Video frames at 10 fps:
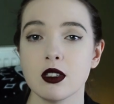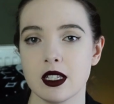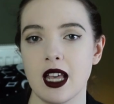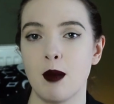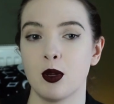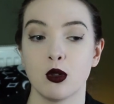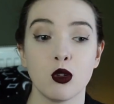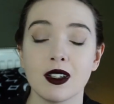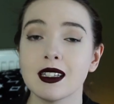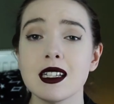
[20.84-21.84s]
Sabbath,
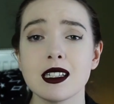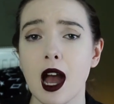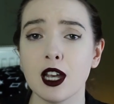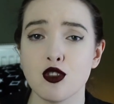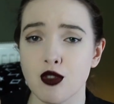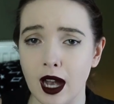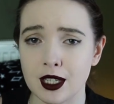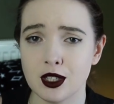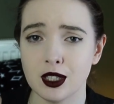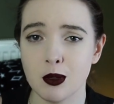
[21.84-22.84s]
or at least I try
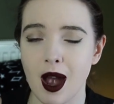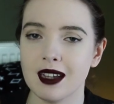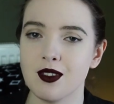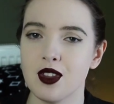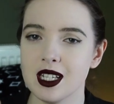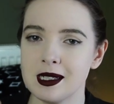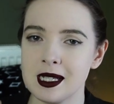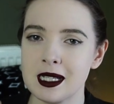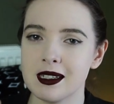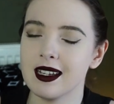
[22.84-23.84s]
to, and this
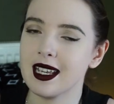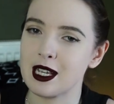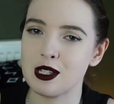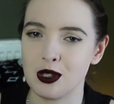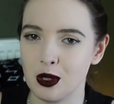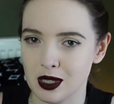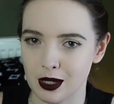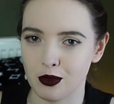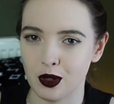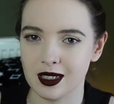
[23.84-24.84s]
season is no
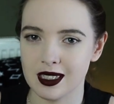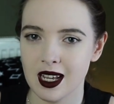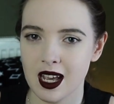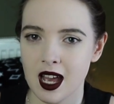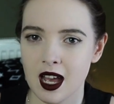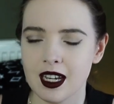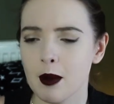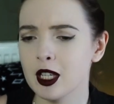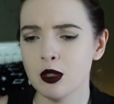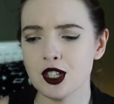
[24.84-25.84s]
different. Now,
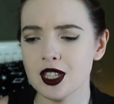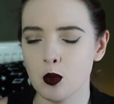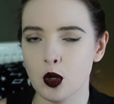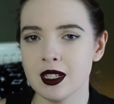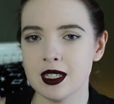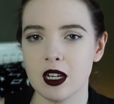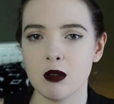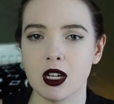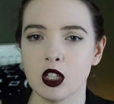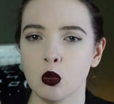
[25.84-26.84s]
I usually wouldn't set up
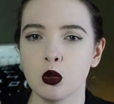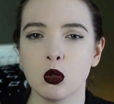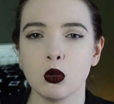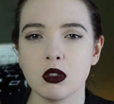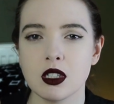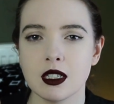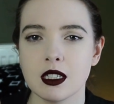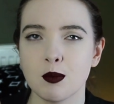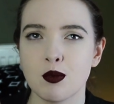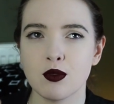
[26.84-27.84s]
my Yule altar
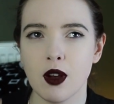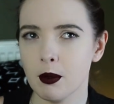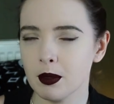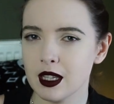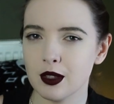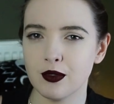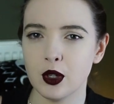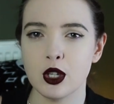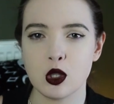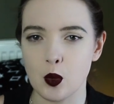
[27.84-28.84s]
till probably the
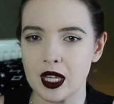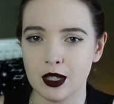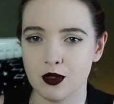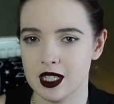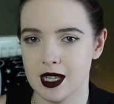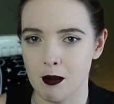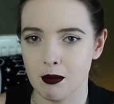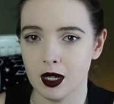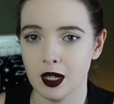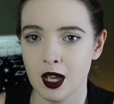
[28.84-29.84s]
first week of
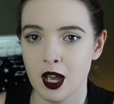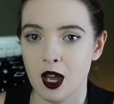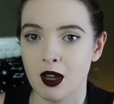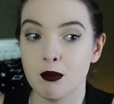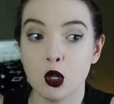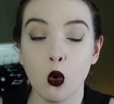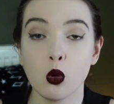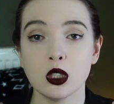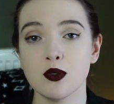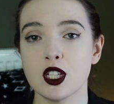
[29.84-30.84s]
December, but
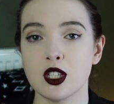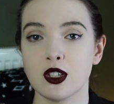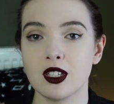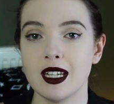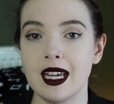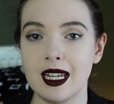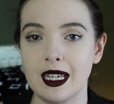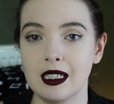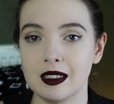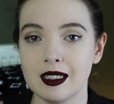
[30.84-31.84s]
all of a sudden in
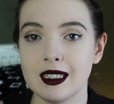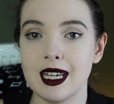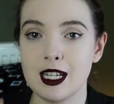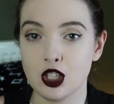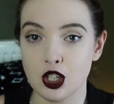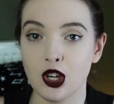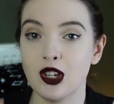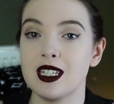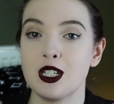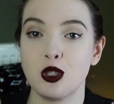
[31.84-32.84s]
England, it's
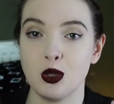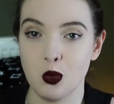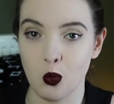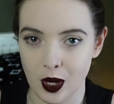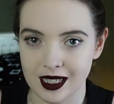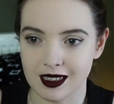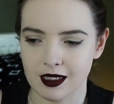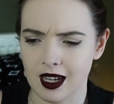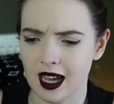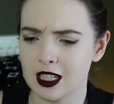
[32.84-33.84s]
turned into
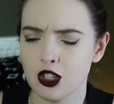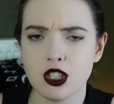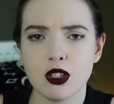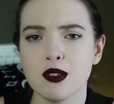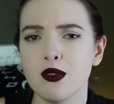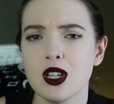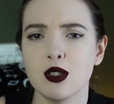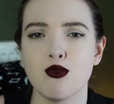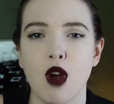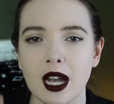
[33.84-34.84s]
winter, and it just doesn't feel
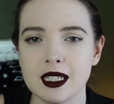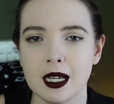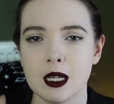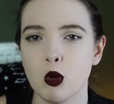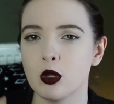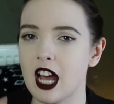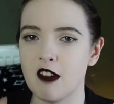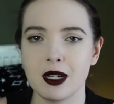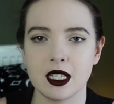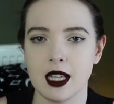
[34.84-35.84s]
right anymore to have
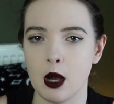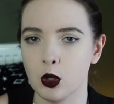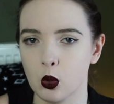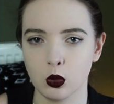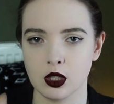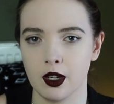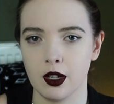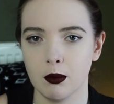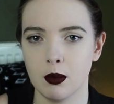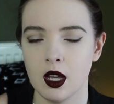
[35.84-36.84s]
my Samhain altar
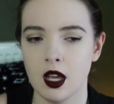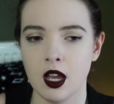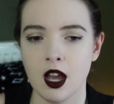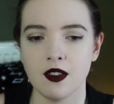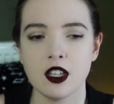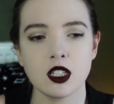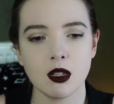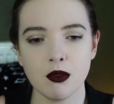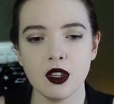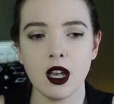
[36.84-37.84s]
up. There's
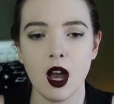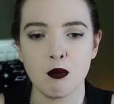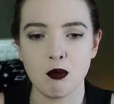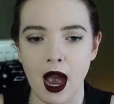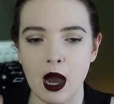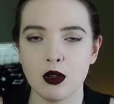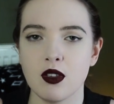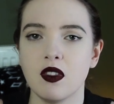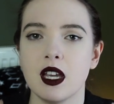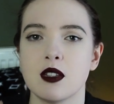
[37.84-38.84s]
something
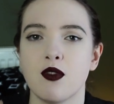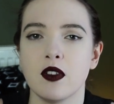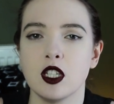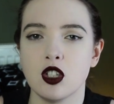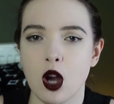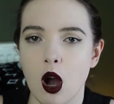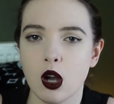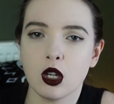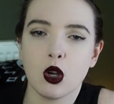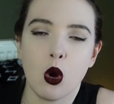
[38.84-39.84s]
about this very
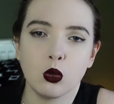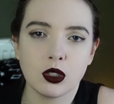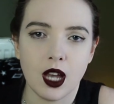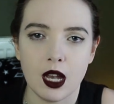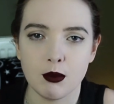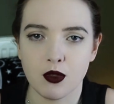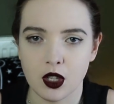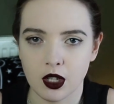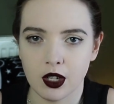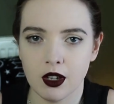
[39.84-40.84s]
dark, cold time of the
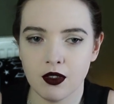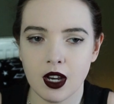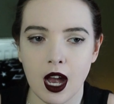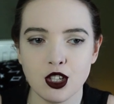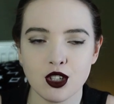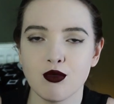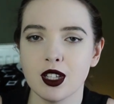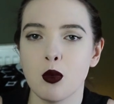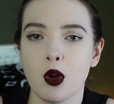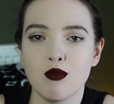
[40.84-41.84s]
year that I just
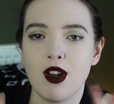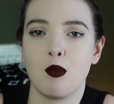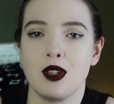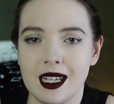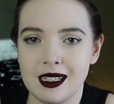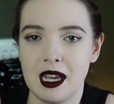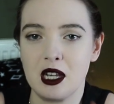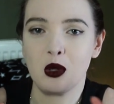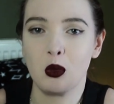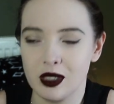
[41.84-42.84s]
really want to represent it in
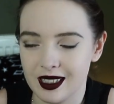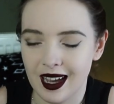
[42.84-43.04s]
an altar.